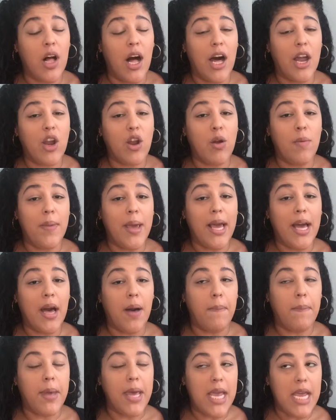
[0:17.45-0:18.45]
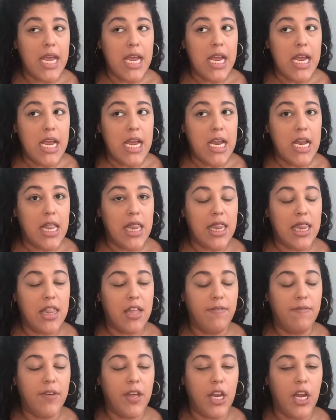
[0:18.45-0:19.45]
on her makeup in
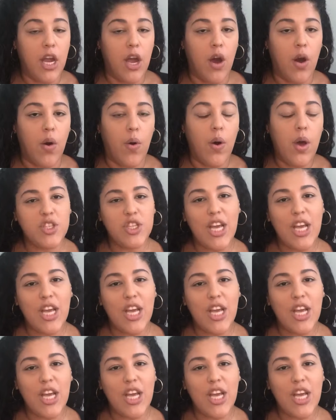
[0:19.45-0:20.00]
the video.